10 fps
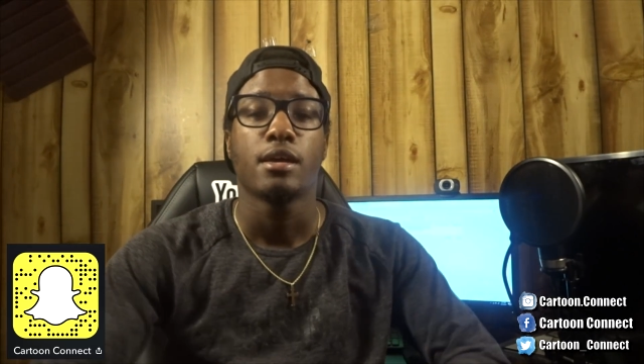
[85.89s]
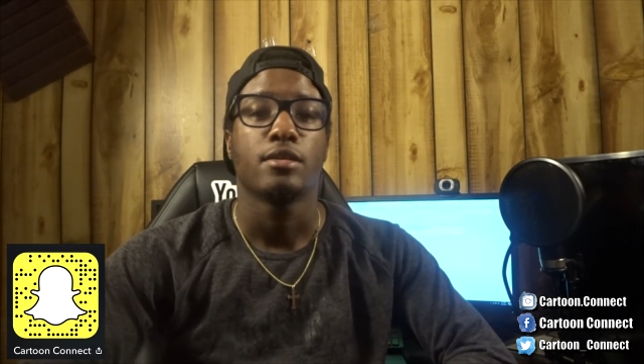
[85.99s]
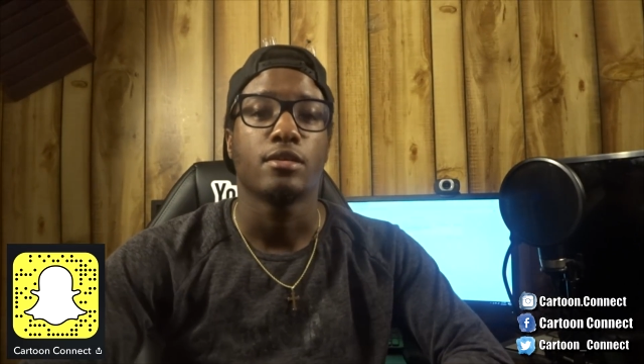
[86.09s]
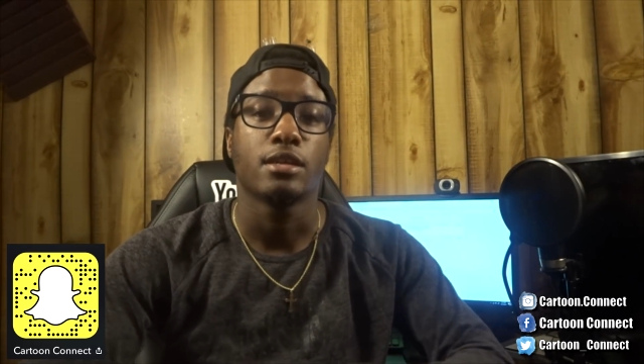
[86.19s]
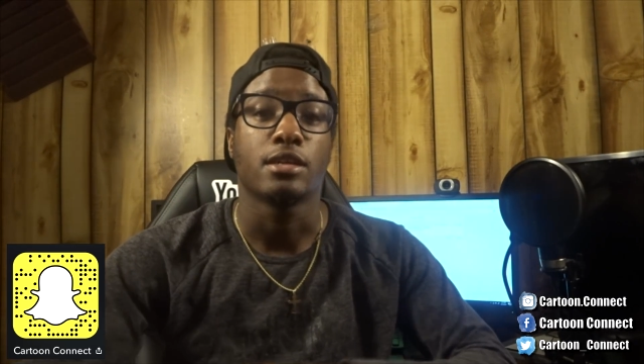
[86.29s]

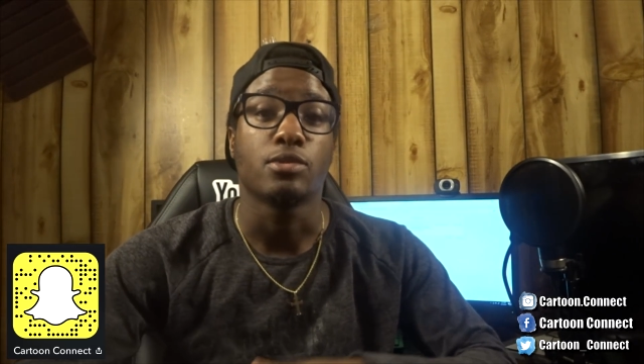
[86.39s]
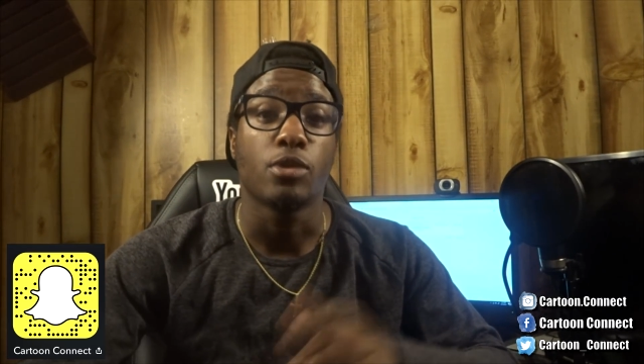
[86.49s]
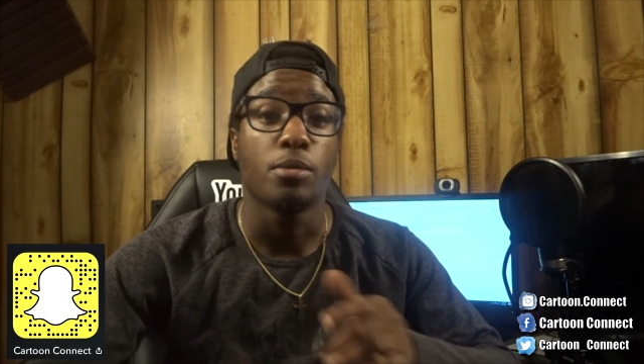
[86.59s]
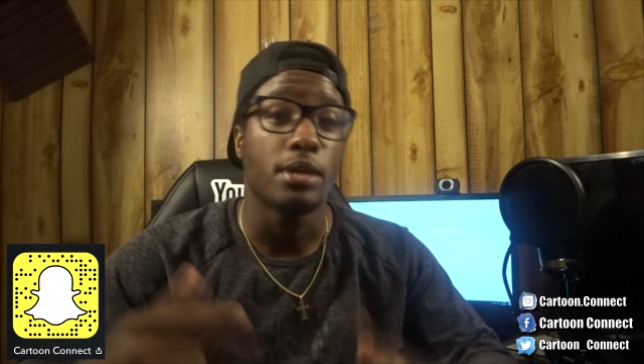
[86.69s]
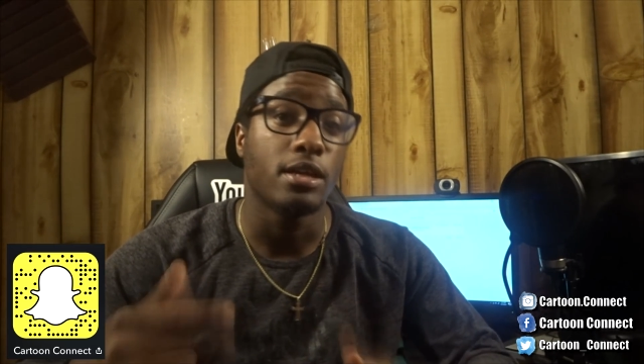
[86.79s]
Their links
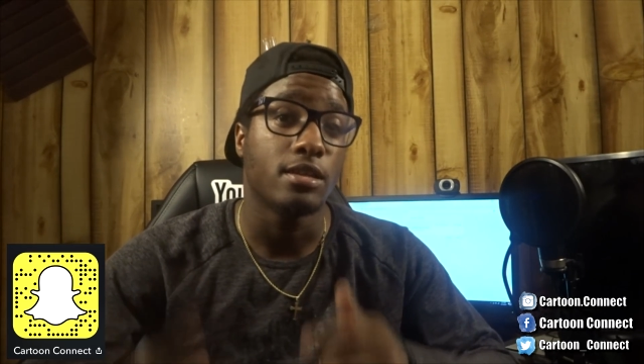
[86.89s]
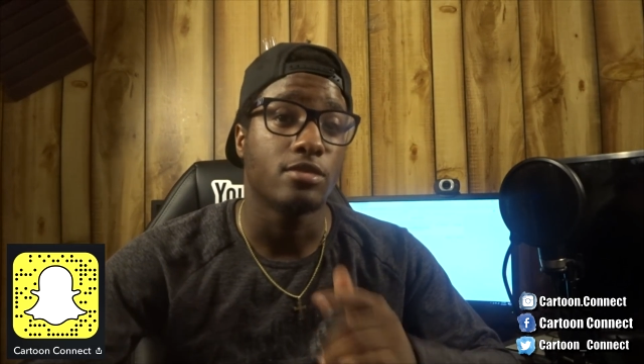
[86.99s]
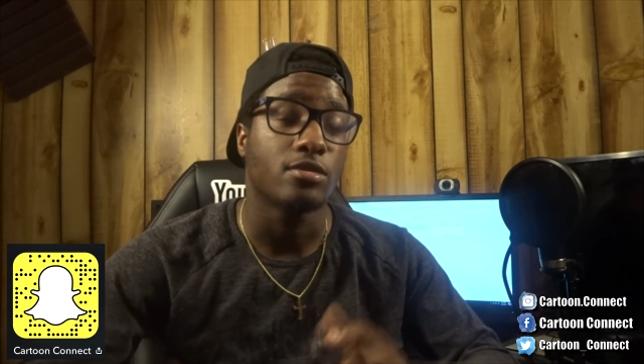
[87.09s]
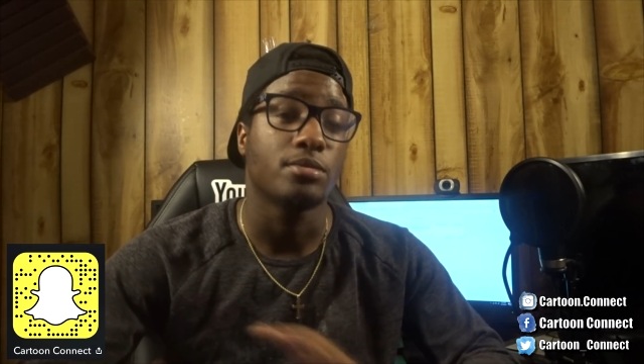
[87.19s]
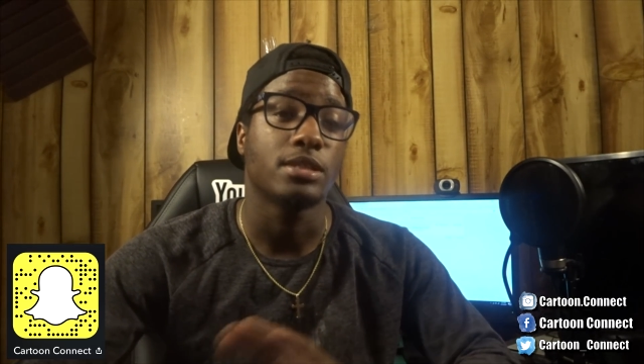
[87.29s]
will be in the
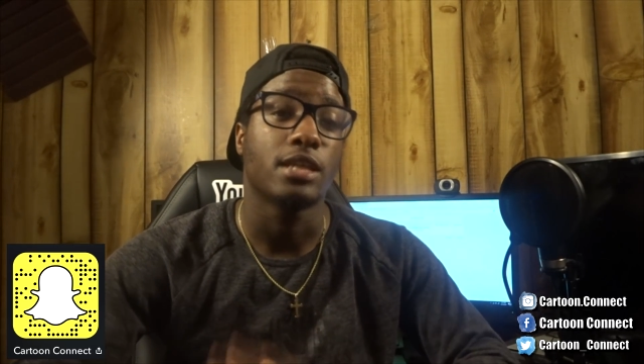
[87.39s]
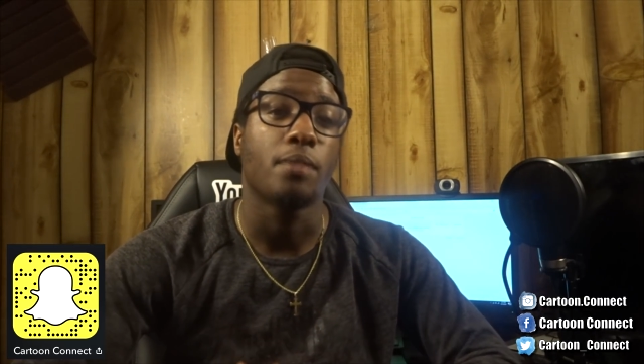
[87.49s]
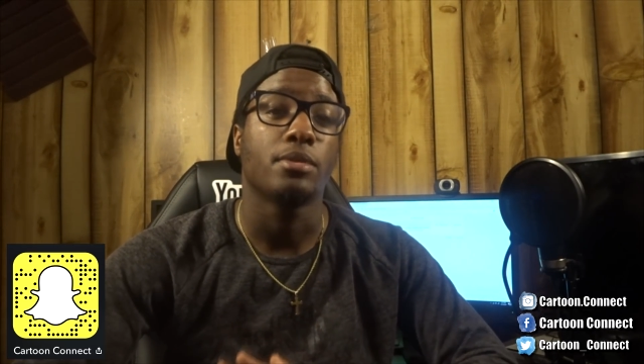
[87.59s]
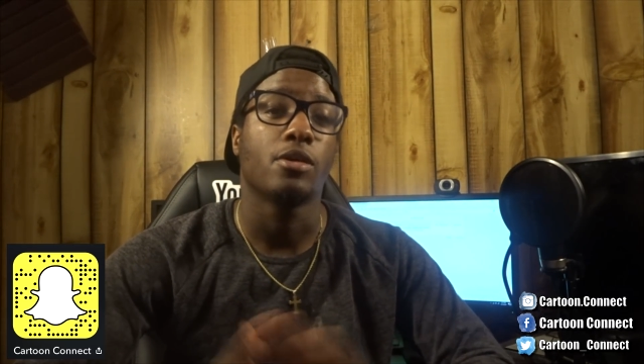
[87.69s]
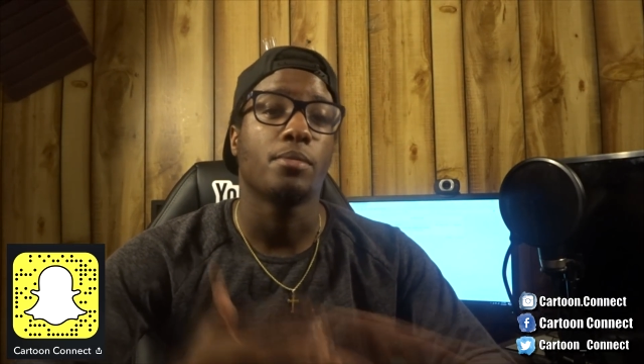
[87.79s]
description
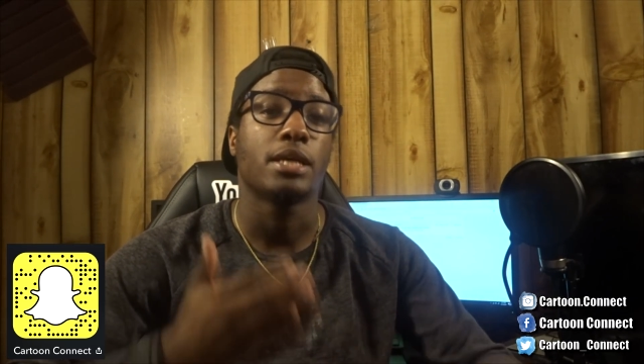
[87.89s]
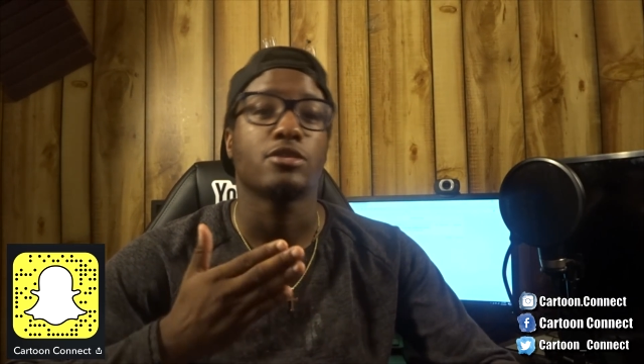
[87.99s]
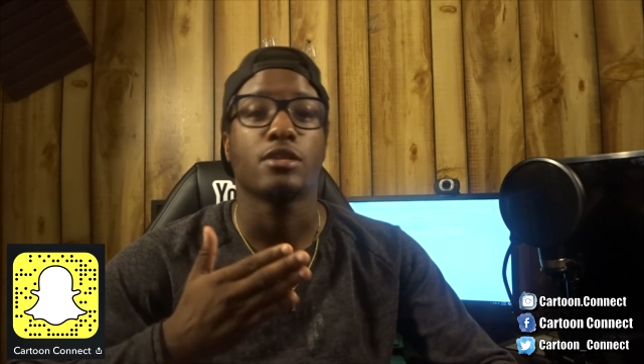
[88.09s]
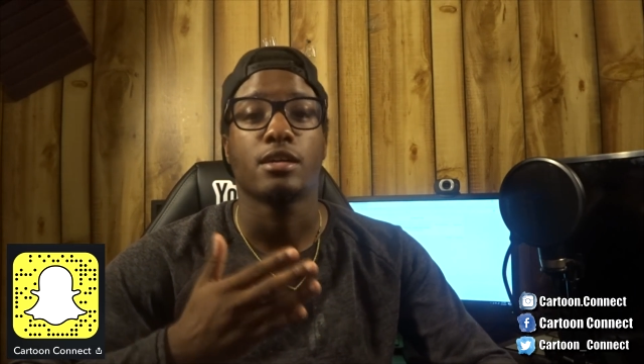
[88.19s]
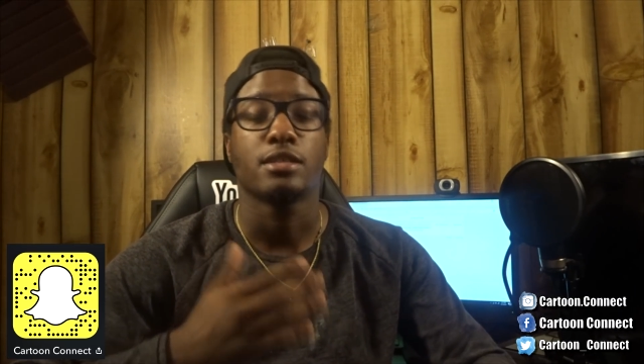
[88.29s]
down below. Make
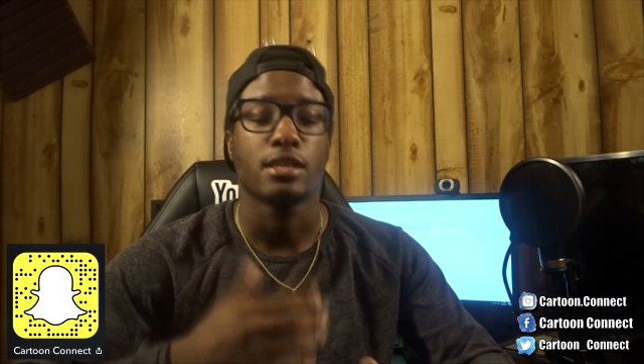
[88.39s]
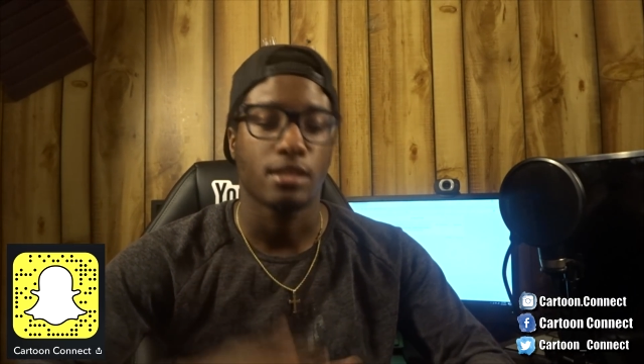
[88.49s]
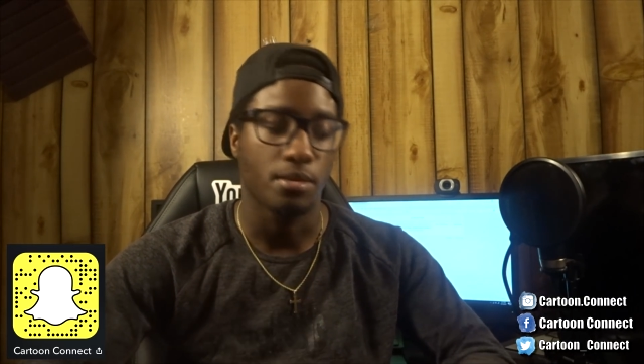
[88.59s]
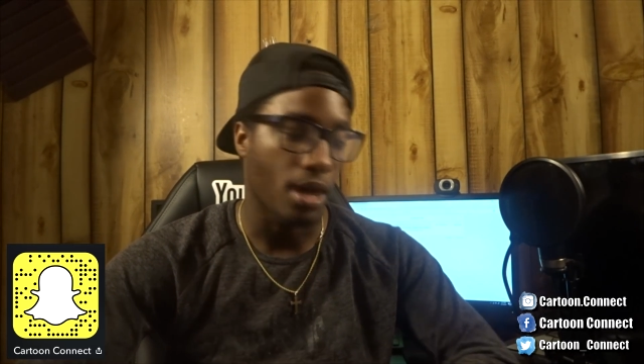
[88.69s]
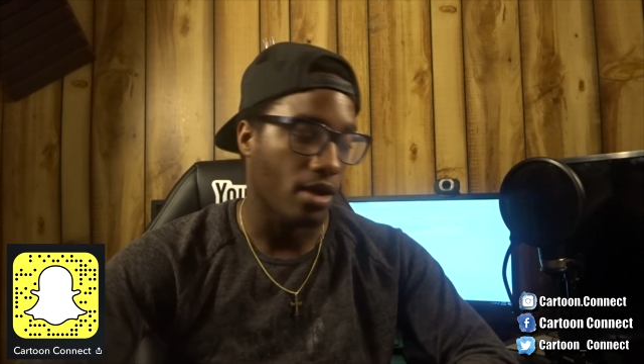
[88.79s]
sure y'all check
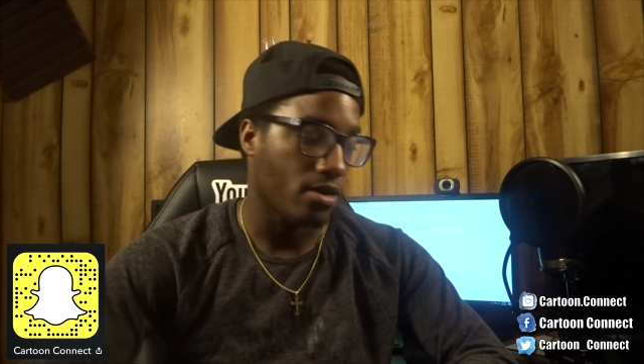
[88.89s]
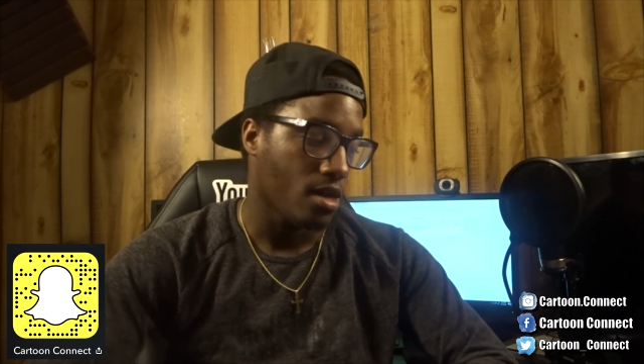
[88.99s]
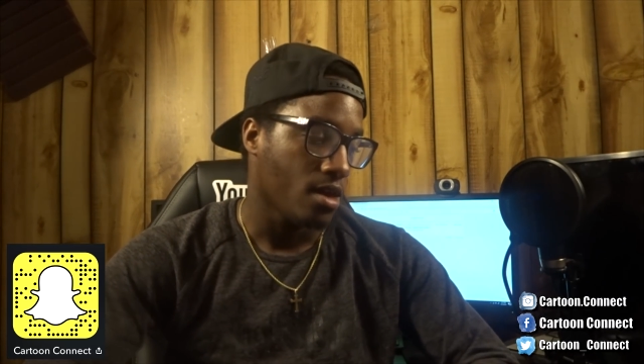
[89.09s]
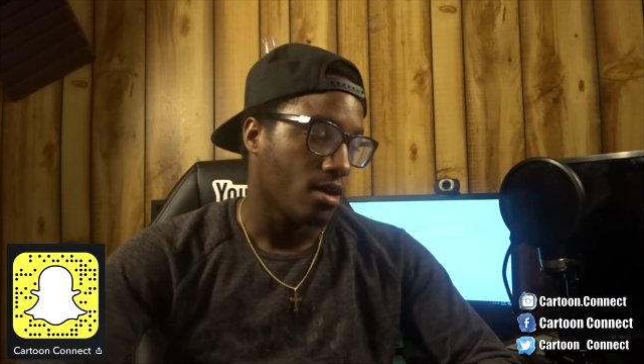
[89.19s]
them out.